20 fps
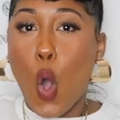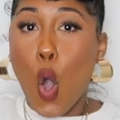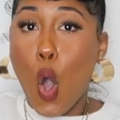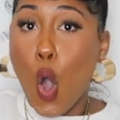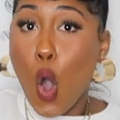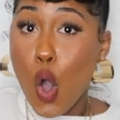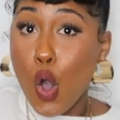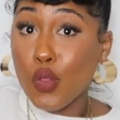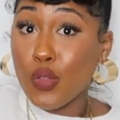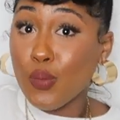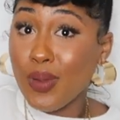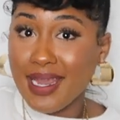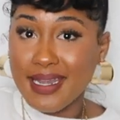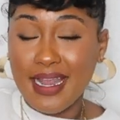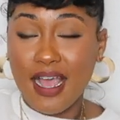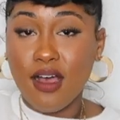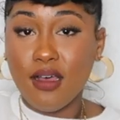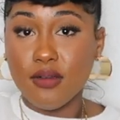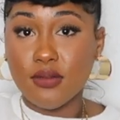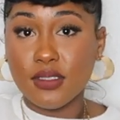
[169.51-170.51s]
all the way
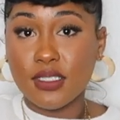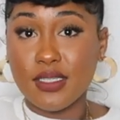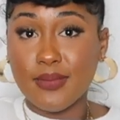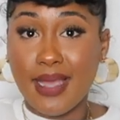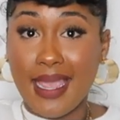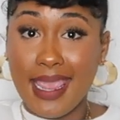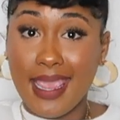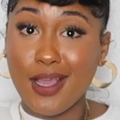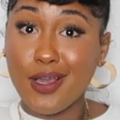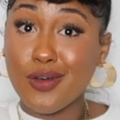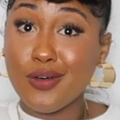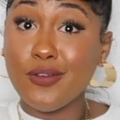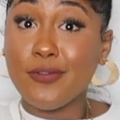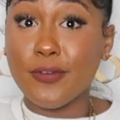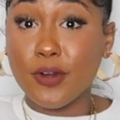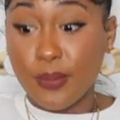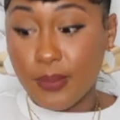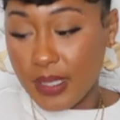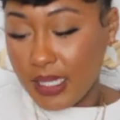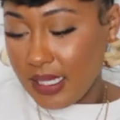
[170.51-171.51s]
down to my ankle
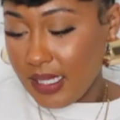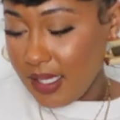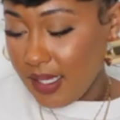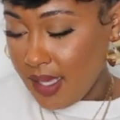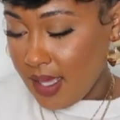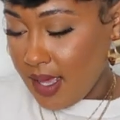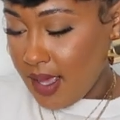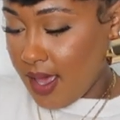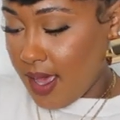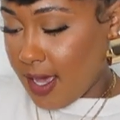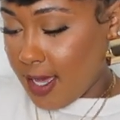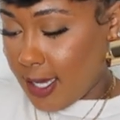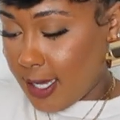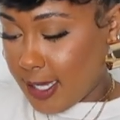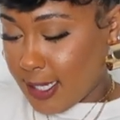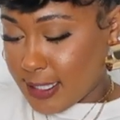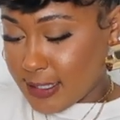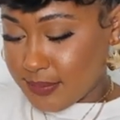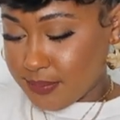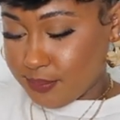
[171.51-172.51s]
for me
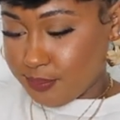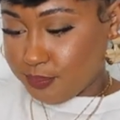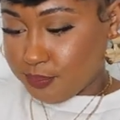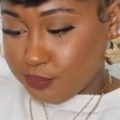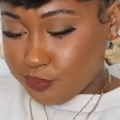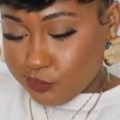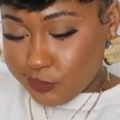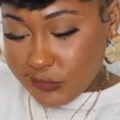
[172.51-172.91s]
um